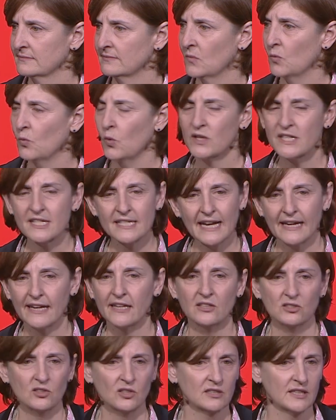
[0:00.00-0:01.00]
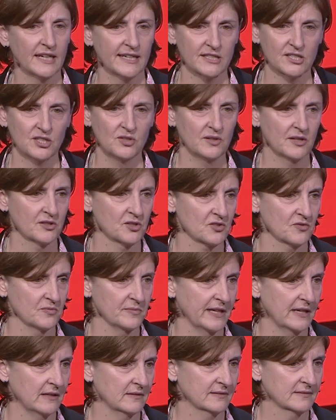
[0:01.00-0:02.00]
What's that going to look like 2 years from
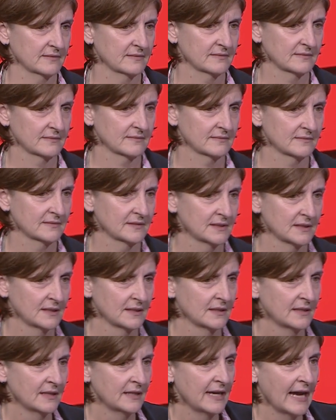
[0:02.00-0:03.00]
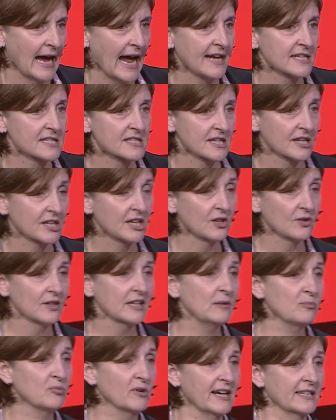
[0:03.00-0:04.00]
now? As security
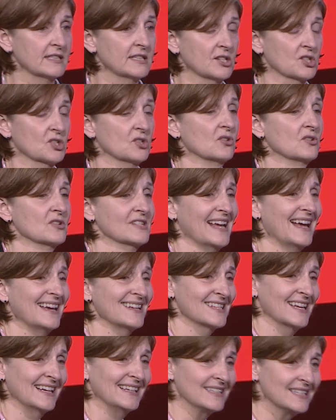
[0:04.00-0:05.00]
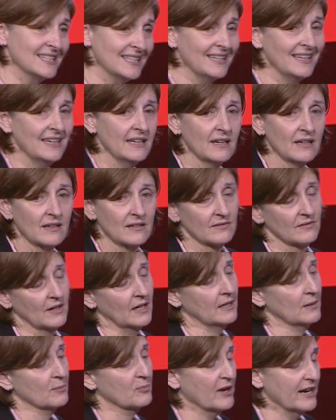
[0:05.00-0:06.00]
practitioners, as IT
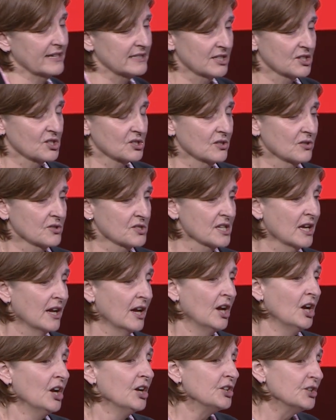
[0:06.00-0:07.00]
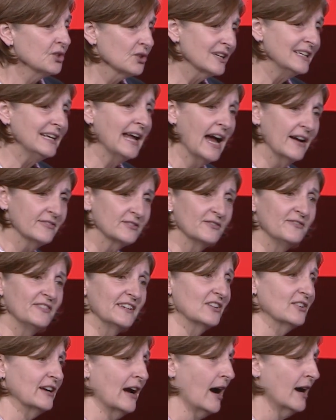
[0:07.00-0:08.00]
practitioners, you're going to have to
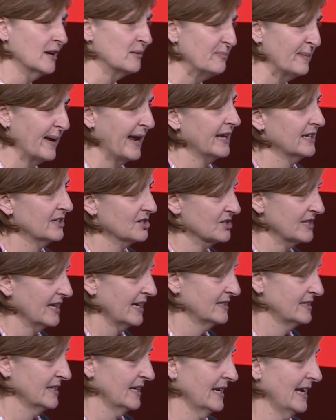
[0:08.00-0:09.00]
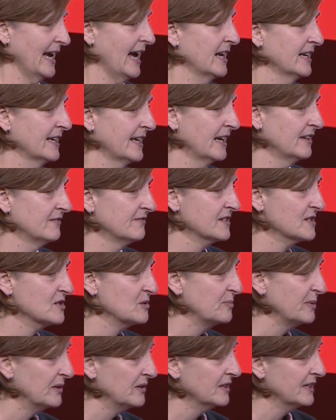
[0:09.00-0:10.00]
figure out how to manage that data, how to gain
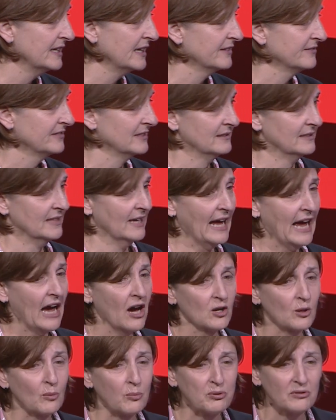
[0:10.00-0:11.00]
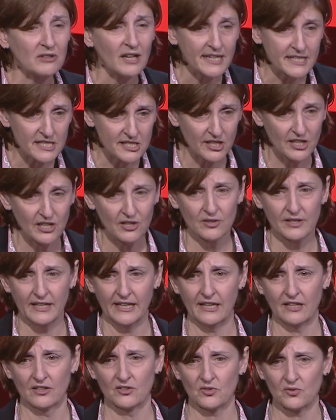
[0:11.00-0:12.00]
visibility of it, how to apply security
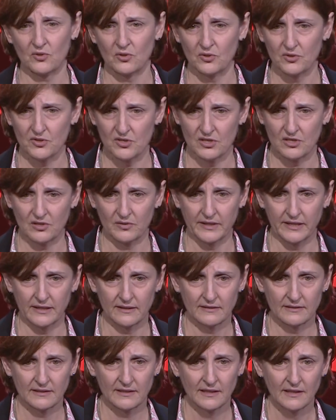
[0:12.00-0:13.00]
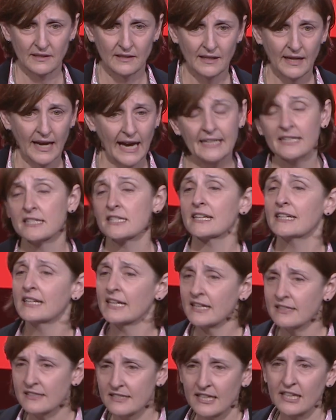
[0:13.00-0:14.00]
controls to it. And it's going to
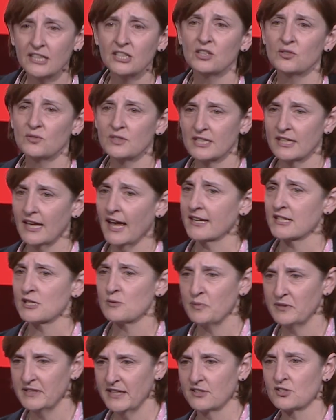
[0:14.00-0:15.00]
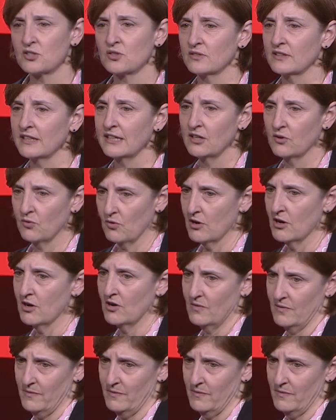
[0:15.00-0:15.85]
continue to exponentially grow.